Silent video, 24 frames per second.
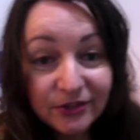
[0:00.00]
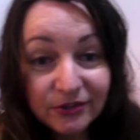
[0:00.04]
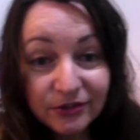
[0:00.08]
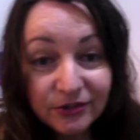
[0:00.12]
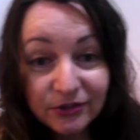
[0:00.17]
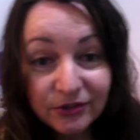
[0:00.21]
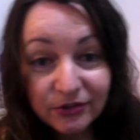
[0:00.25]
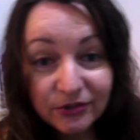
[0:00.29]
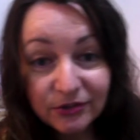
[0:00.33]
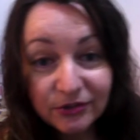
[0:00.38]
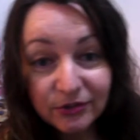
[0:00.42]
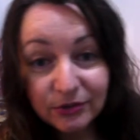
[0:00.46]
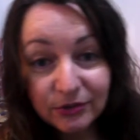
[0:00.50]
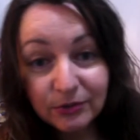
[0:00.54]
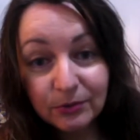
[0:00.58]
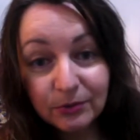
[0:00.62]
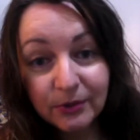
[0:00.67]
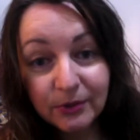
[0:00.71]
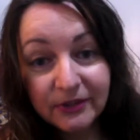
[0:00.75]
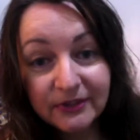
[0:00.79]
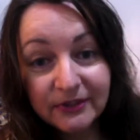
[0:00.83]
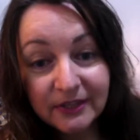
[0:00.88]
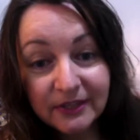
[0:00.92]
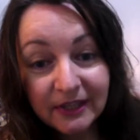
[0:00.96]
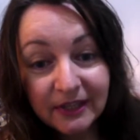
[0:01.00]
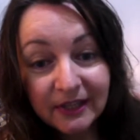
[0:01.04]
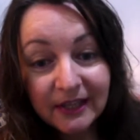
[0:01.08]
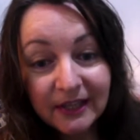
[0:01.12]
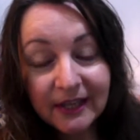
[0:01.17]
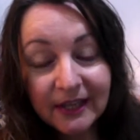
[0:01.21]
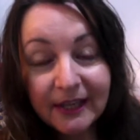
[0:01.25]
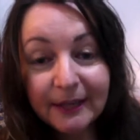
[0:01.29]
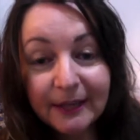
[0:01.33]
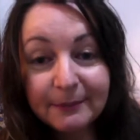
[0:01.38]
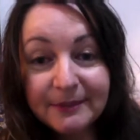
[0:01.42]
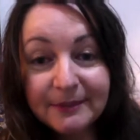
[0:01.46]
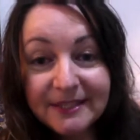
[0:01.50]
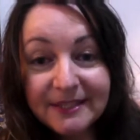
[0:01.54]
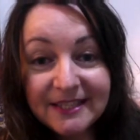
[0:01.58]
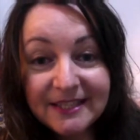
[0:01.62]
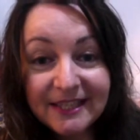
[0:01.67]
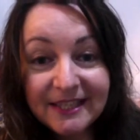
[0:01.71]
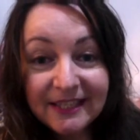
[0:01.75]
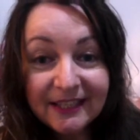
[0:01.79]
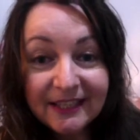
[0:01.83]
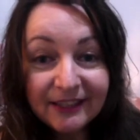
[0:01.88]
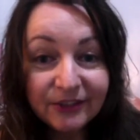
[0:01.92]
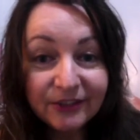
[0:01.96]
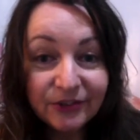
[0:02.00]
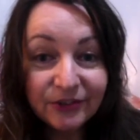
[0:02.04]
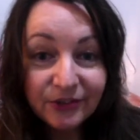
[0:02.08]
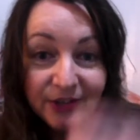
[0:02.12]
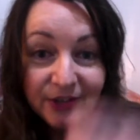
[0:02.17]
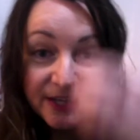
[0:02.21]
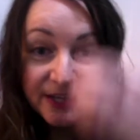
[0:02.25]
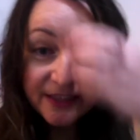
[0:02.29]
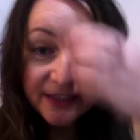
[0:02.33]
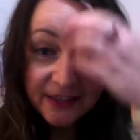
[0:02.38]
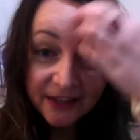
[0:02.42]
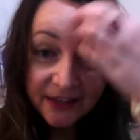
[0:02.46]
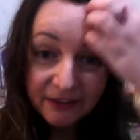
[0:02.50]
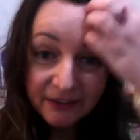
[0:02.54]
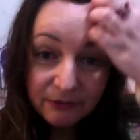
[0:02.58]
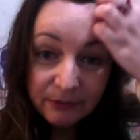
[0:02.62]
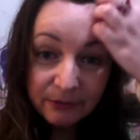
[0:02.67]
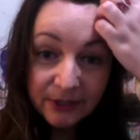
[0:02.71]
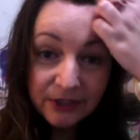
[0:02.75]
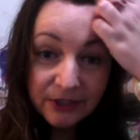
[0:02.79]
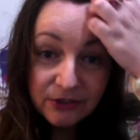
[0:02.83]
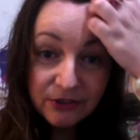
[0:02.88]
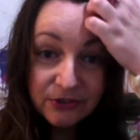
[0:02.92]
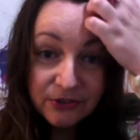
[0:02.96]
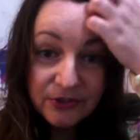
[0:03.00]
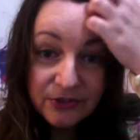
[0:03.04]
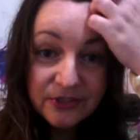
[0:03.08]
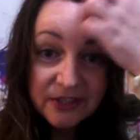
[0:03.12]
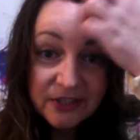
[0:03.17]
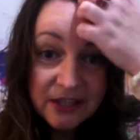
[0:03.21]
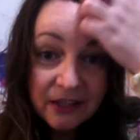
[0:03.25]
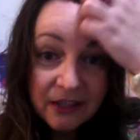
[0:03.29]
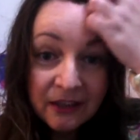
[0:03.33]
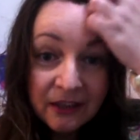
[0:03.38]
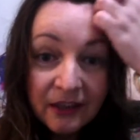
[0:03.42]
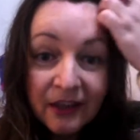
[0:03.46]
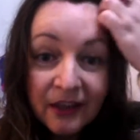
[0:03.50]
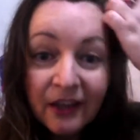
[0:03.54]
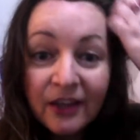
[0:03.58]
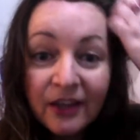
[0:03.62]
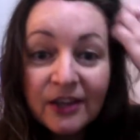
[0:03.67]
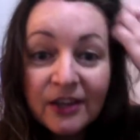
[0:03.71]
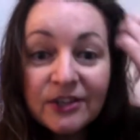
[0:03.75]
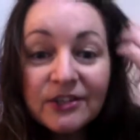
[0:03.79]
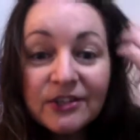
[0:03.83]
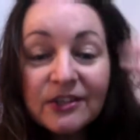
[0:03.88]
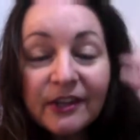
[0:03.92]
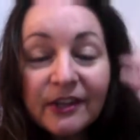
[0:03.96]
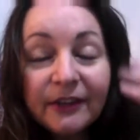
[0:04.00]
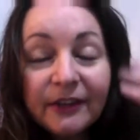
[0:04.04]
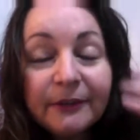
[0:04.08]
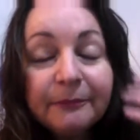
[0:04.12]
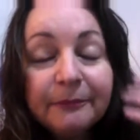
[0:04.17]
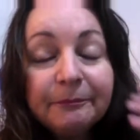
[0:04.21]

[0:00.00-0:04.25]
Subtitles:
to do with a particular tree that I've been using. So